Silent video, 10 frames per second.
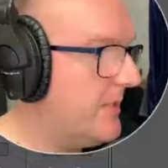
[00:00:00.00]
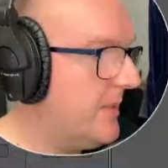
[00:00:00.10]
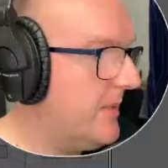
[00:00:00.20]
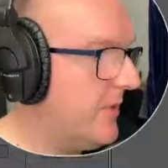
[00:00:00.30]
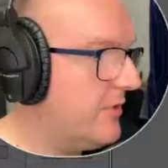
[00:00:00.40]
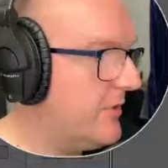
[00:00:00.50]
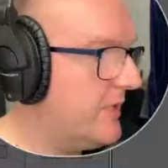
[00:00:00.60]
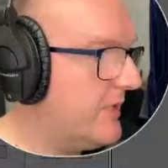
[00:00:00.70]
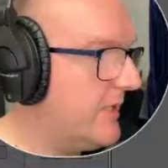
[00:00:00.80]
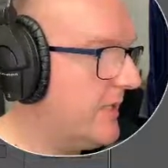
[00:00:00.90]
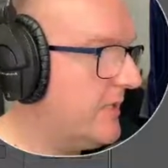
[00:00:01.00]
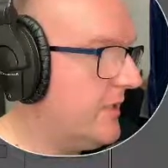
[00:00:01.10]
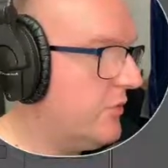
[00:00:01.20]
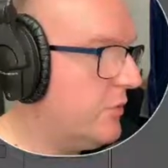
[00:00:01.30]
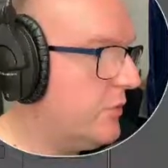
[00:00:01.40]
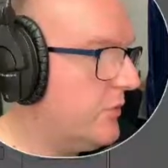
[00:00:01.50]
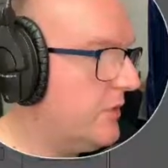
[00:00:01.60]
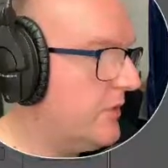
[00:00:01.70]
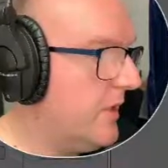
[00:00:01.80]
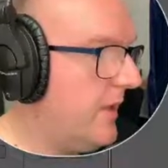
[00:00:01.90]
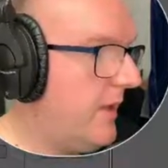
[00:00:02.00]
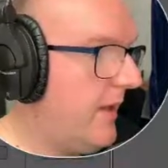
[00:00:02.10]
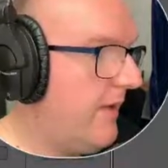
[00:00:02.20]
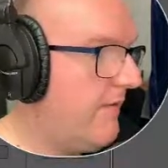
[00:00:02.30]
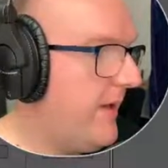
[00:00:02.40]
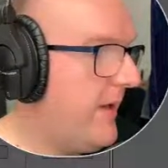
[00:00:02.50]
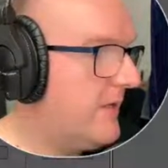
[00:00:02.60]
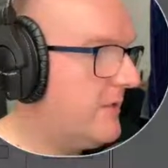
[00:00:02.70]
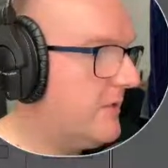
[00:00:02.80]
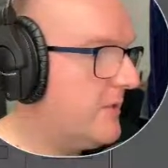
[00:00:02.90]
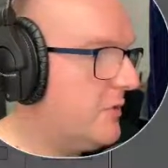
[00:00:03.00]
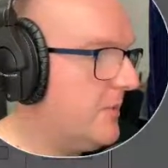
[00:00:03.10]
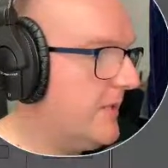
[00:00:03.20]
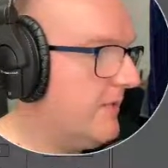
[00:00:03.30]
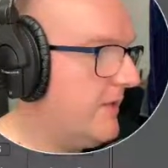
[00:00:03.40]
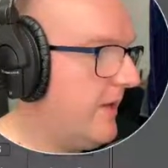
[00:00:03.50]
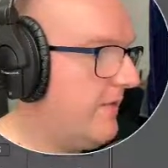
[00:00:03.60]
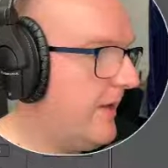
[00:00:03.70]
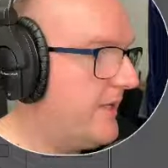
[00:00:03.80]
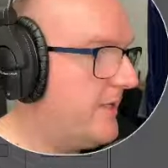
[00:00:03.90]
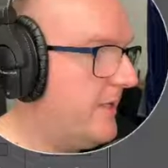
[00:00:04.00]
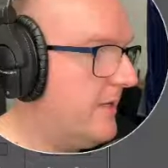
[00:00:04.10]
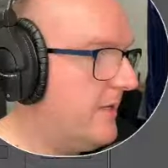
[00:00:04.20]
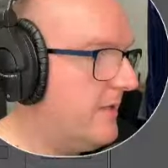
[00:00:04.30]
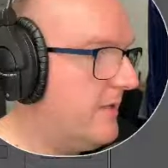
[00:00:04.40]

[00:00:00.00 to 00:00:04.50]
say, about 160 drones. FX, so many different FX here.